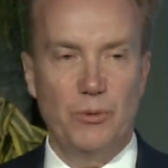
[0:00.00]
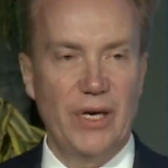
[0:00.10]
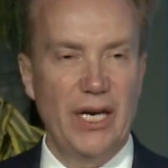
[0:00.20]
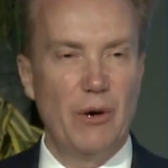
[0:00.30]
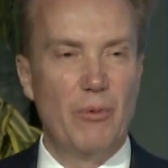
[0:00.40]

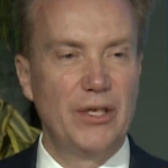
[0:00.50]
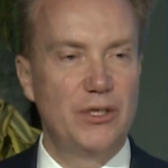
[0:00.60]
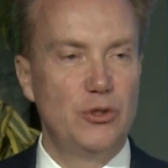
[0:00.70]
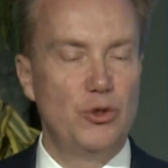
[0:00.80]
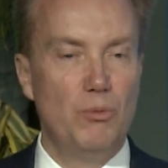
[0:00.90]
we
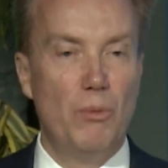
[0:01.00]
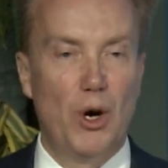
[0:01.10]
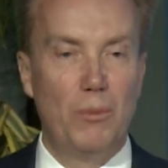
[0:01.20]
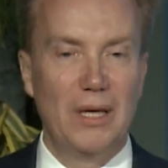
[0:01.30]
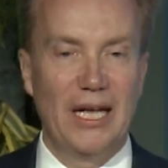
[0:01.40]
wanted to
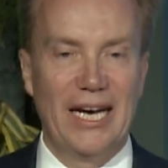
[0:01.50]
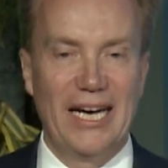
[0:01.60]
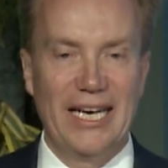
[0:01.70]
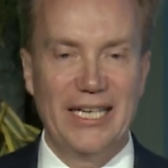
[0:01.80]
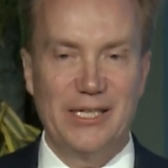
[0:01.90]

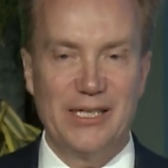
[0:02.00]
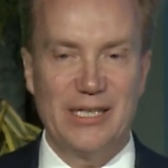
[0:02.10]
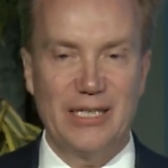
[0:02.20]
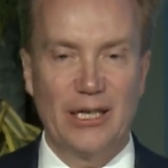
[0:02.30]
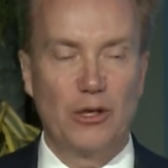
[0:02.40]

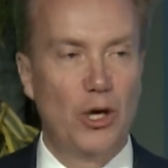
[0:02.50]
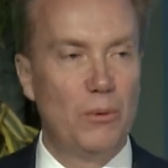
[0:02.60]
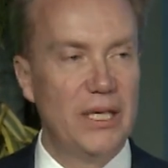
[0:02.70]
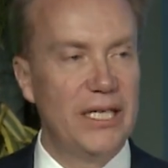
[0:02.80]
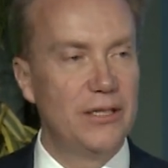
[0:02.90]
mobilize the
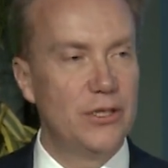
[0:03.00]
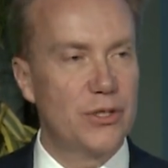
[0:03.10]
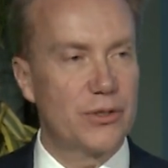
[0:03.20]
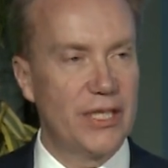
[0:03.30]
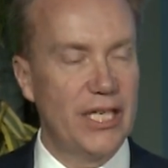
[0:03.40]
global
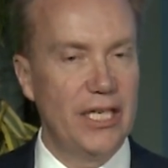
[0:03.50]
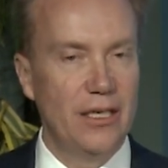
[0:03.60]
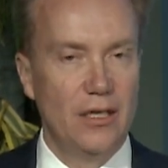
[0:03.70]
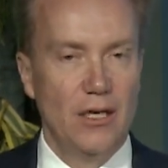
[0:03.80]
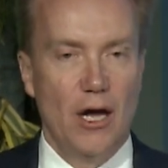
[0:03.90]

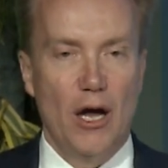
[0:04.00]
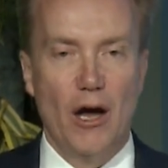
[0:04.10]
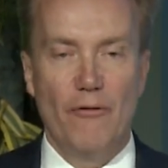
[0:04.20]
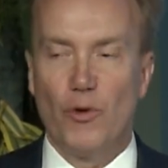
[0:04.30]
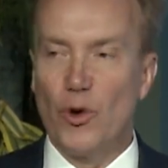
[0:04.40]
industry
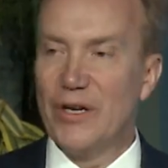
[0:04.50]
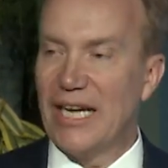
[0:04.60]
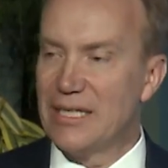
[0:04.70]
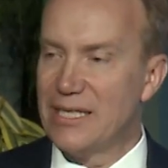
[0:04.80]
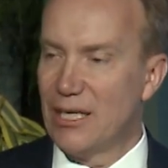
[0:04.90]
uh, for
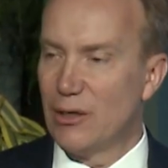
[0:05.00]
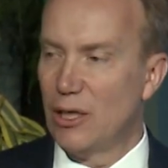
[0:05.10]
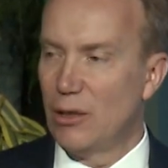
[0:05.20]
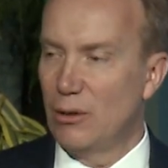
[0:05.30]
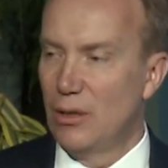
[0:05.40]
net
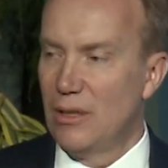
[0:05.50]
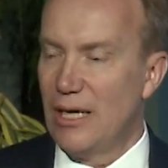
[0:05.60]
zero.